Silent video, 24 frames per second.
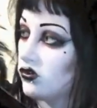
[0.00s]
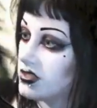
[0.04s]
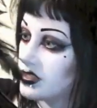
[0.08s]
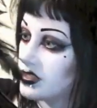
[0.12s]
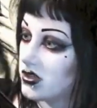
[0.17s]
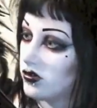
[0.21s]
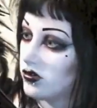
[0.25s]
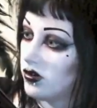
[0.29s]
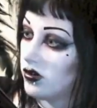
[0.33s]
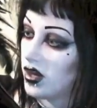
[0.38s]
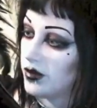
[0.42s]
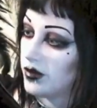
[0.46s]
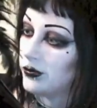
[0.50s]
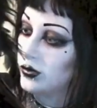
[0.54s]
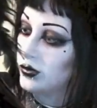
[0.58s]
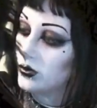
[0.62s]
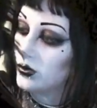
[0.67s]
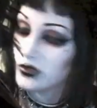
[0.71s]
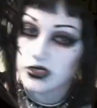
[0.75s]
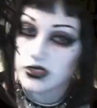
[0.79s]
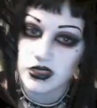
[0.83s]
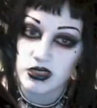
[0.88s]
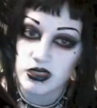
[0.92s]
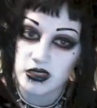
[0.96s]
So I
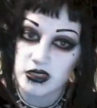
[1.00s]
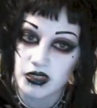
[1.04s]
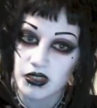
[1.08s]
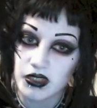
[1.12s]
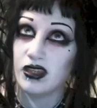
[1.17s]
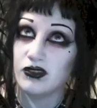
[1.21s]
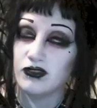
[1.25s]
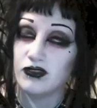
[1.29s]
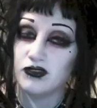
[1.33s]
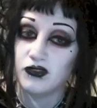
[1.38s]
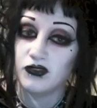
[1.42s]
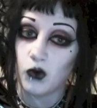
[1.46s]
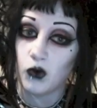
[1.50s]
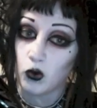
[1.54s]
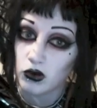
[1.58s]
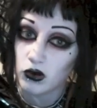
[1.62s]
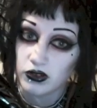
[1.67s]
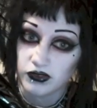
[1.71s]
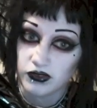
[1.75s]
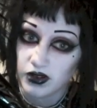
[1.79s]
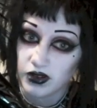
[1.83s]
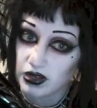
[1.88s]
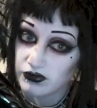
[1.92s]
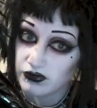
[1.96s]
bought it 4 or
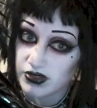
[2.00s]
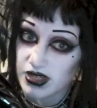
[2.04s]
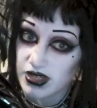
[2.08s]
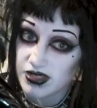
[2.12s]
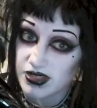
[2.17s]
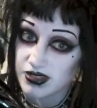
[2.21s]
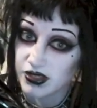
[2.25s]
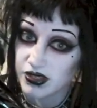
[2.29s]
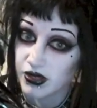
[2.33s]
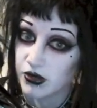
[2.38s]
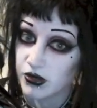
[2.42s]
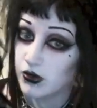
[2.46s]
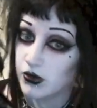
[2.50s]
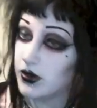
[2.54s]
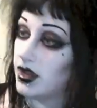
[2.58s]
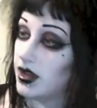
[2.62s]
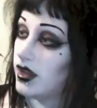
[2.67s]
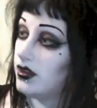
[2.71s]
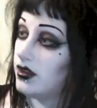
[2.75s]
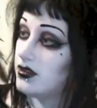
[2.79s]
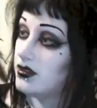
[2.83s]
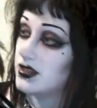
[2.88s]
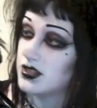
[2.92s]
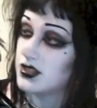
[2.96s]
5 years ago
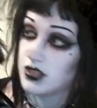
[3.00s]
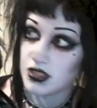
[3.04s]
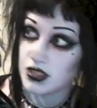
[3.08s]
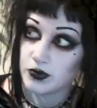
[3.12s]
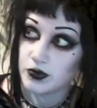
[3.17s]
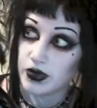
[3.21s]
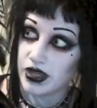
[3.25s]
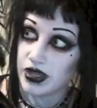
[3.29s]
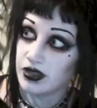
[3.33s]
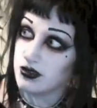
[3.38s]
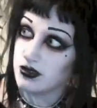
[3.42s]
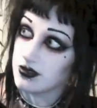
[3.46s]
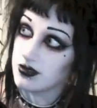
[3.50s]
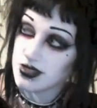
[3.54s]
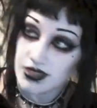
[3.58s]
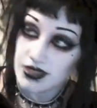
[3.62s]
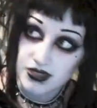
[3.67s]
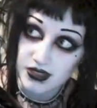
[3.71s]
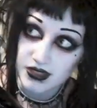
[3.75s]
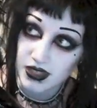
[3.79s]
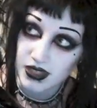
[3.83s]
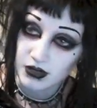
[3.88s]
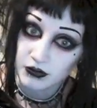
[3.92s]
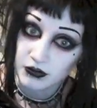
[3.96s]
and it's just been
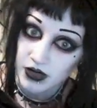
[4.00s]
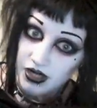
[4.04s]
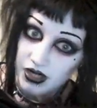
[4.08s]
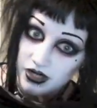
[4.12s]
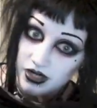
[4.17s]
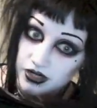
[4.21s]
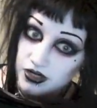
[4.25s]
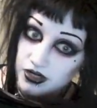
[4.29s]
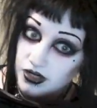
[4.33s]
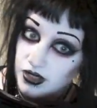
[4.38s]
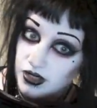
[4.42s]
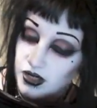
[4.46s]
sitting in my